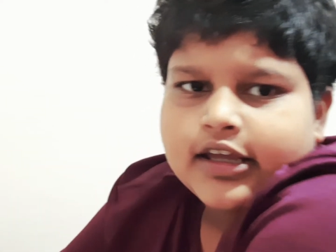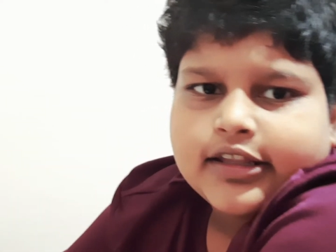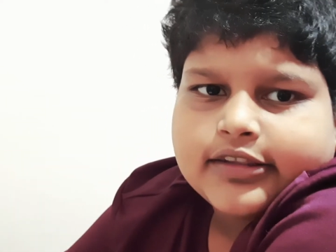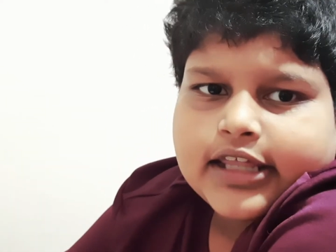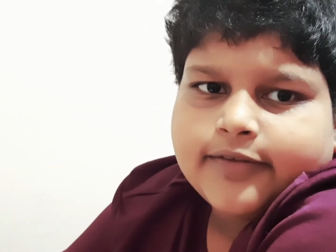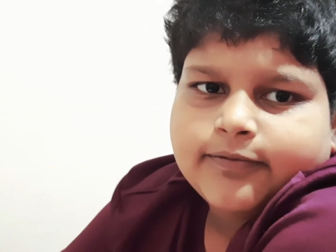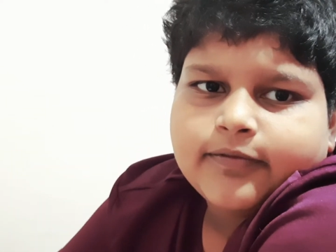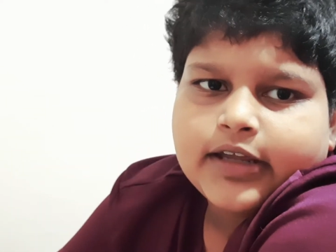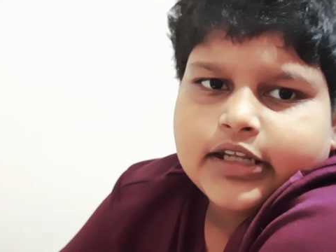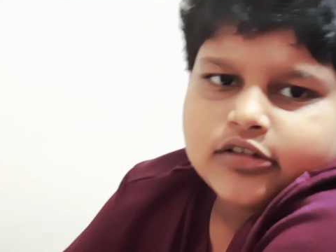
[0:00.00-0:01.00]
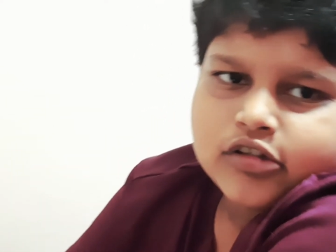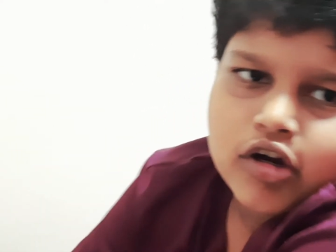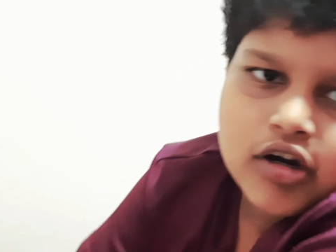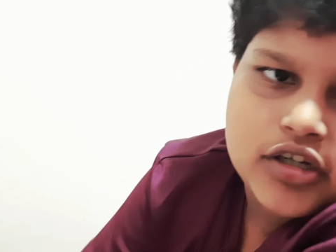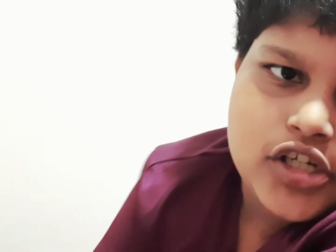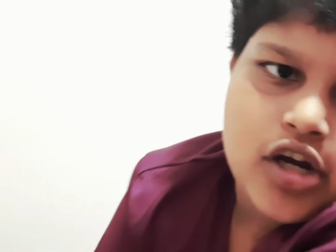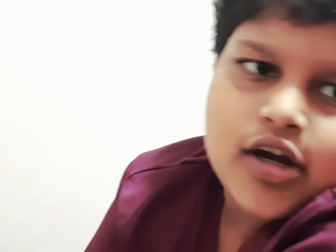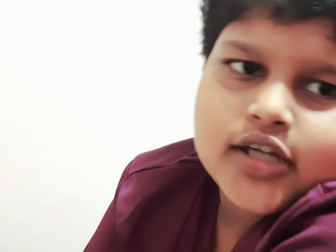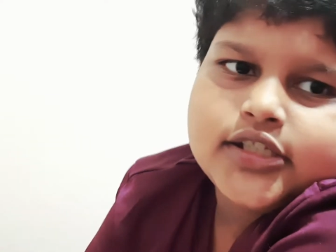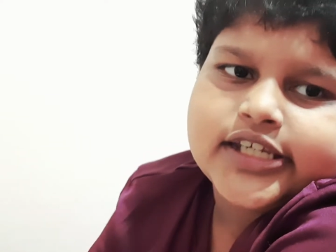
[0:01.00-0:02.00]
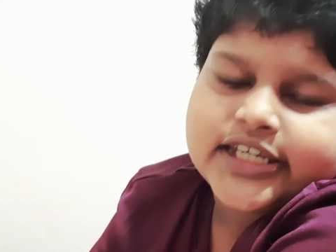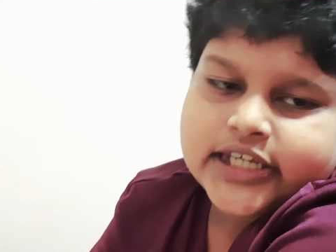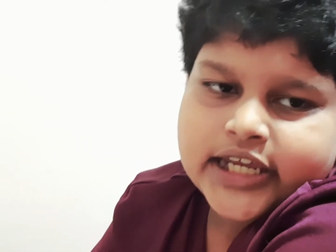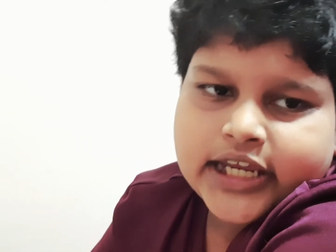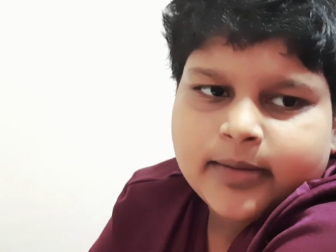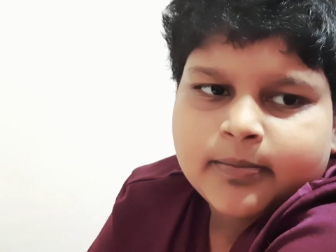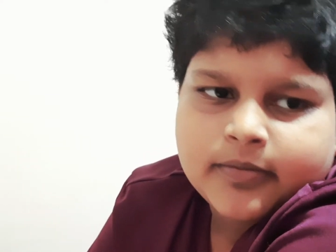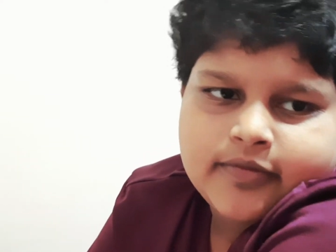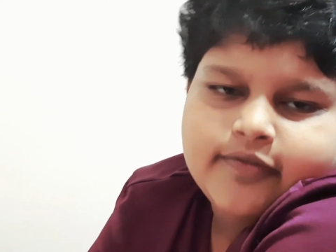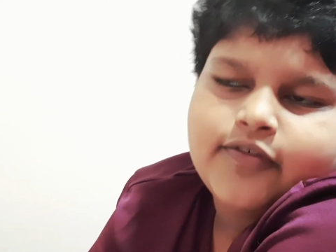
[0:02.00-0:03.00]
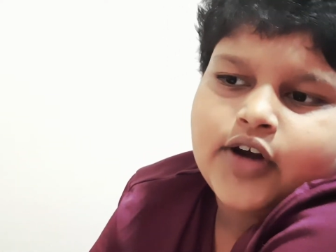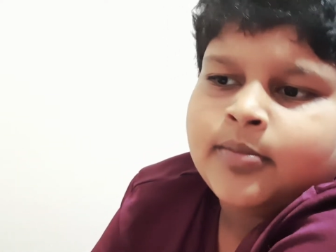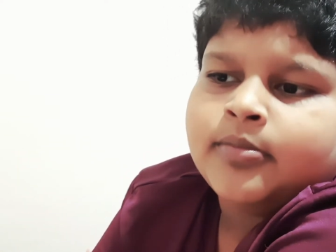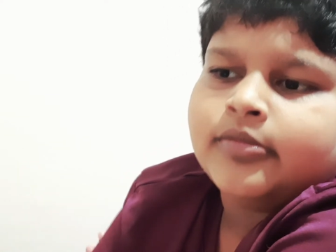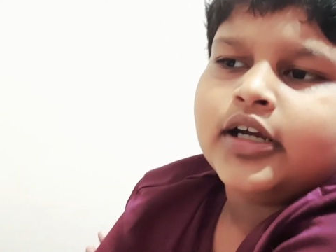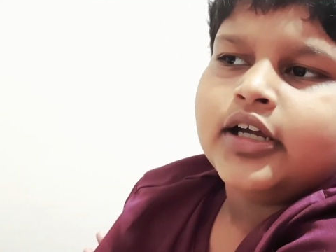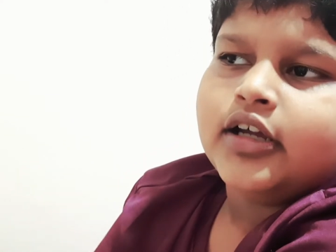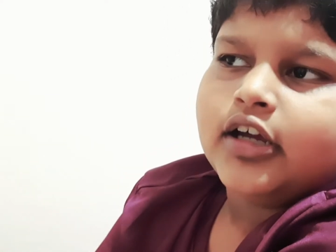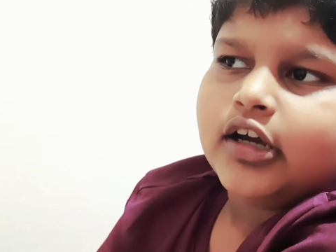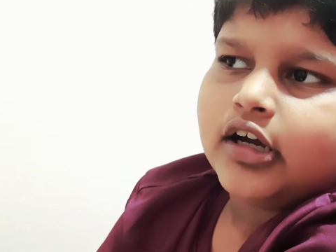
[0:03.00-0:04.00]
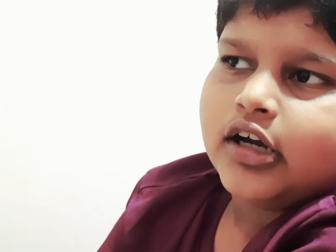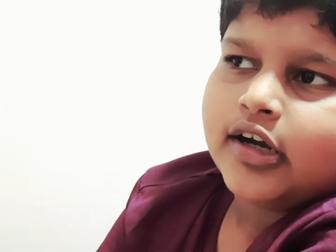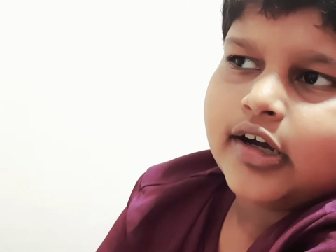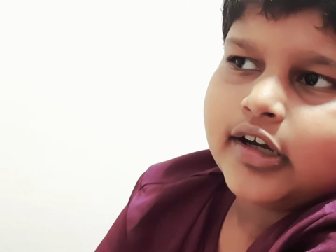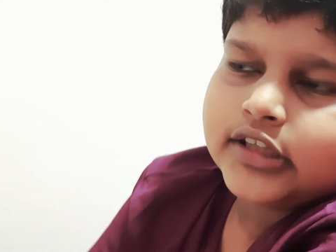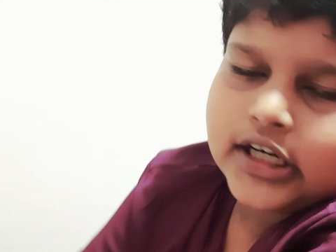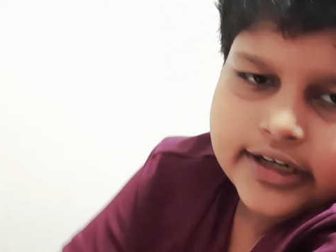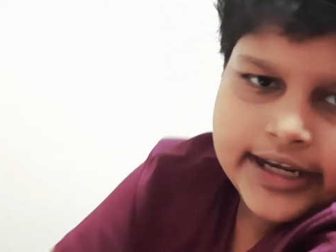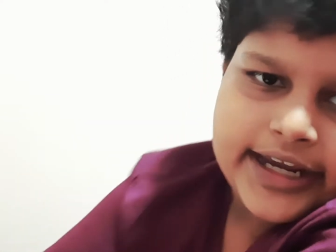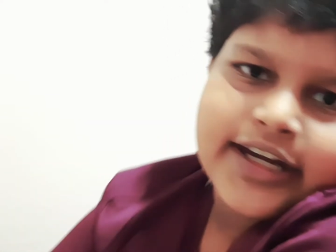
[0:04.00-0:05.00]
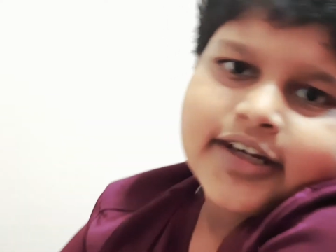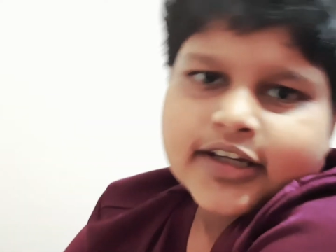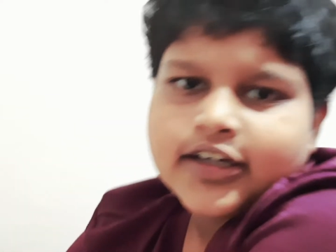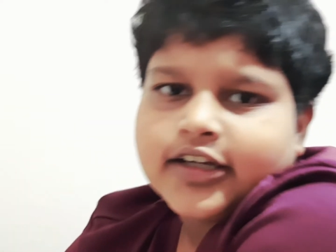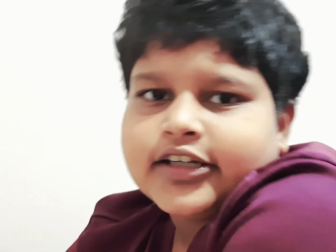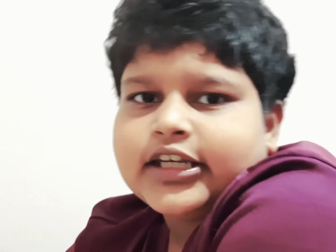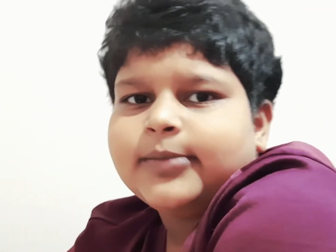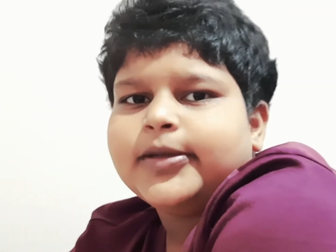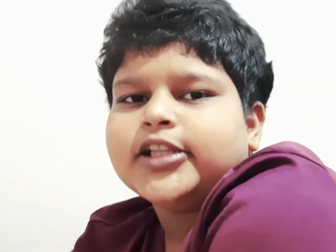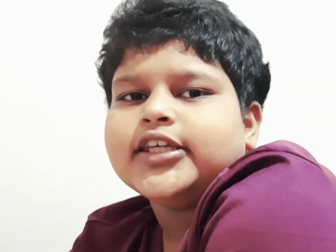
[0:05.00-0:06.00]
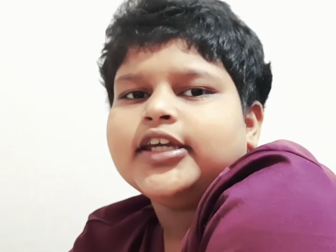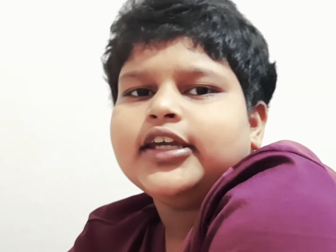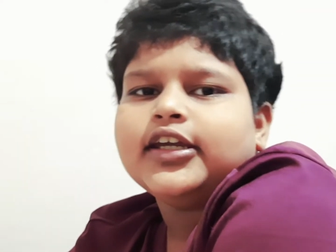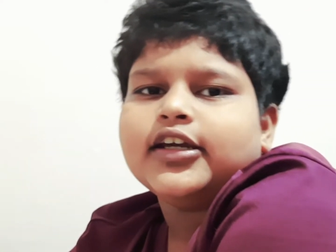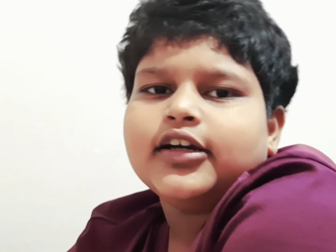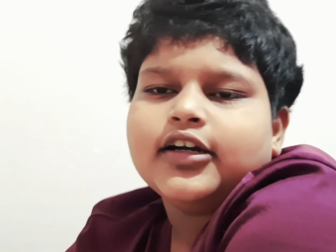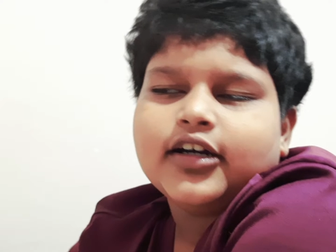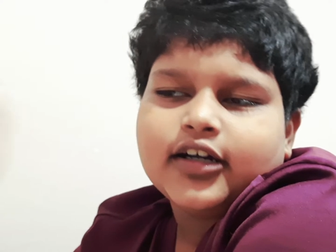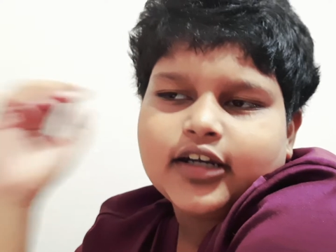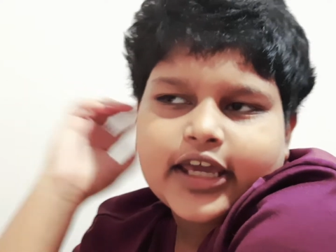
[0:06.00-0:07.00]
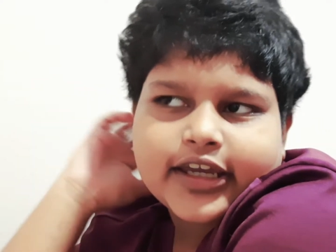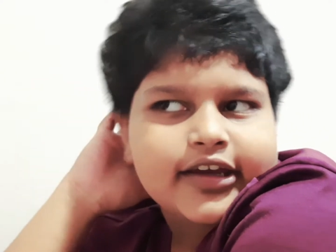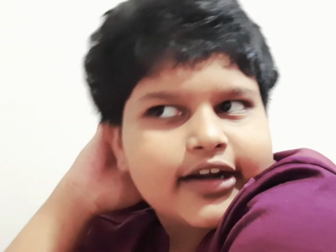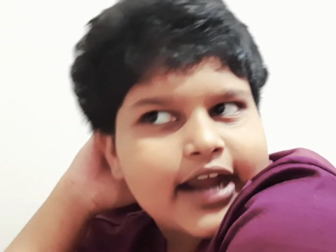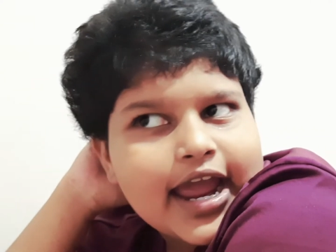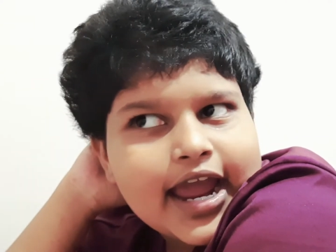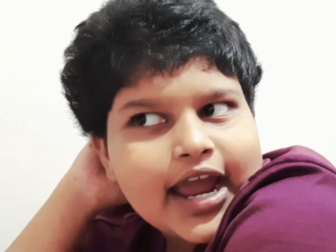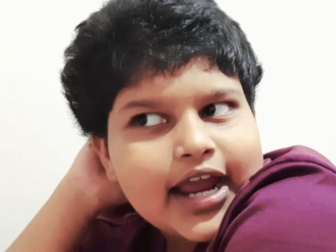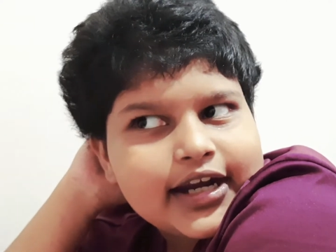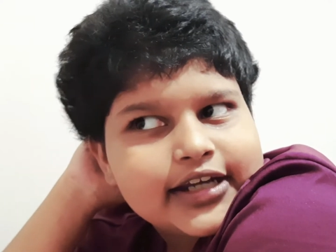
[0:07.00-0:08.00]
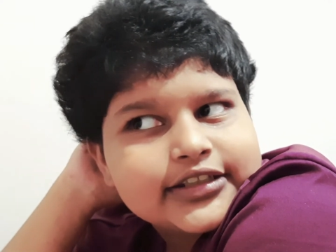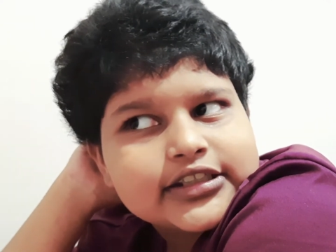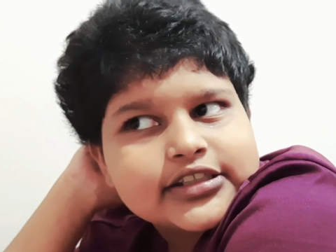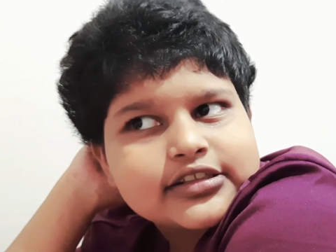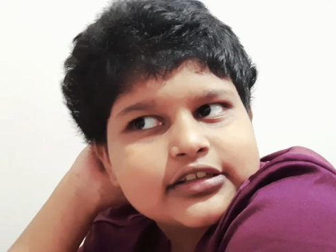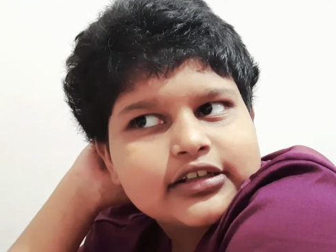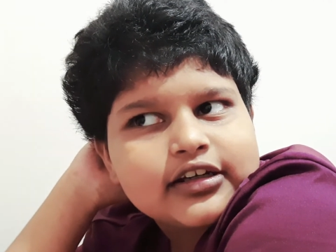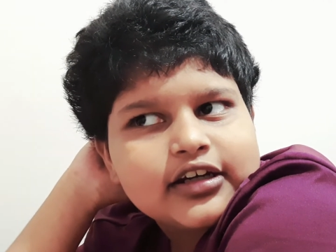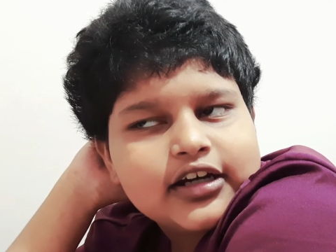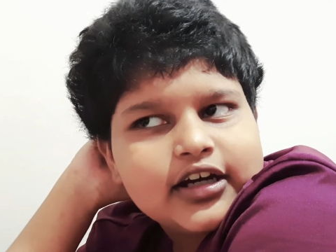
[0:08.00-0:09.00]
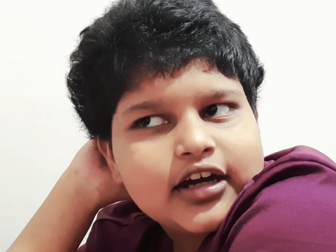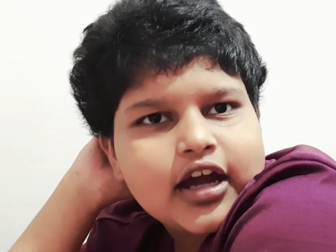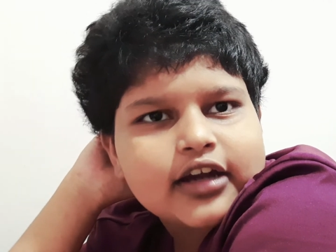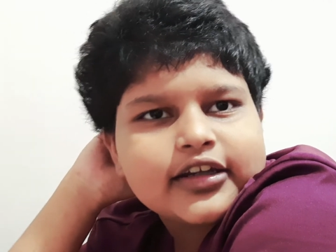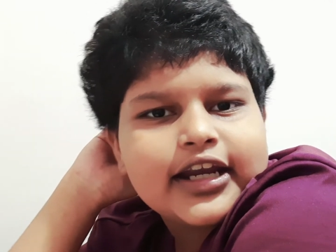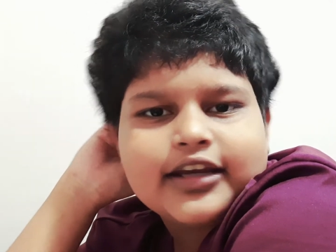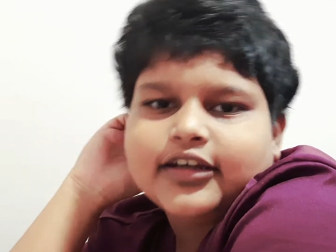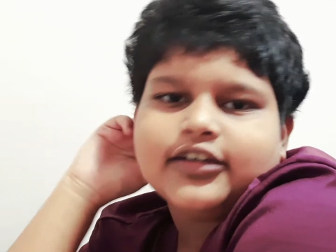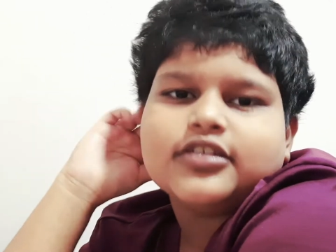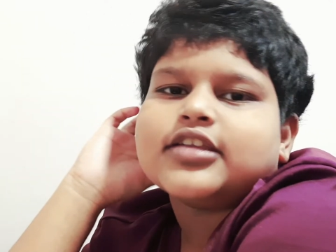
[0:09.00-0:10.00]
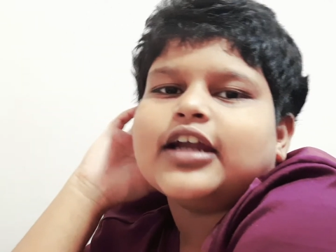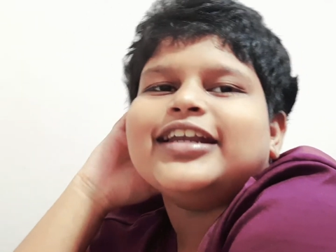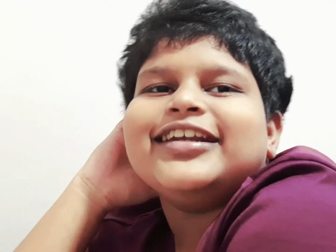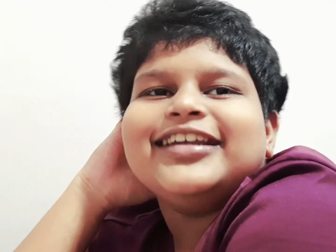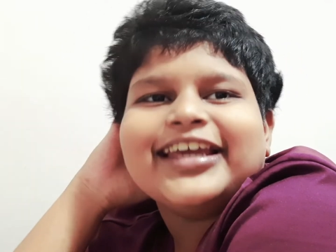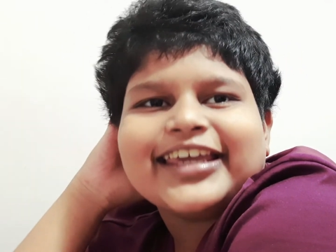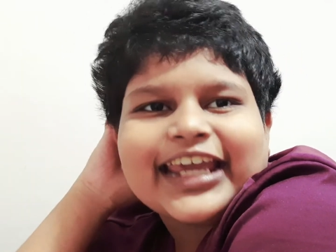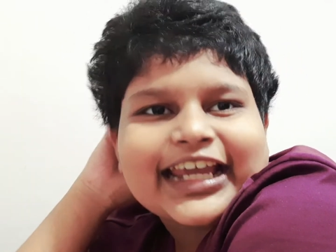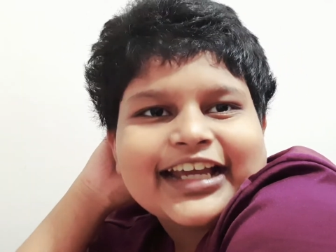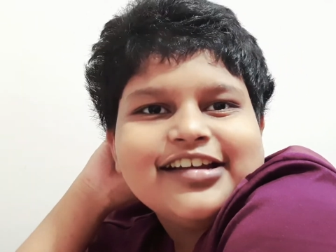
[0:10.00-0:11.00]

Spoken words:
Then when George came from the train, Timothy ran and just hugged and started licking.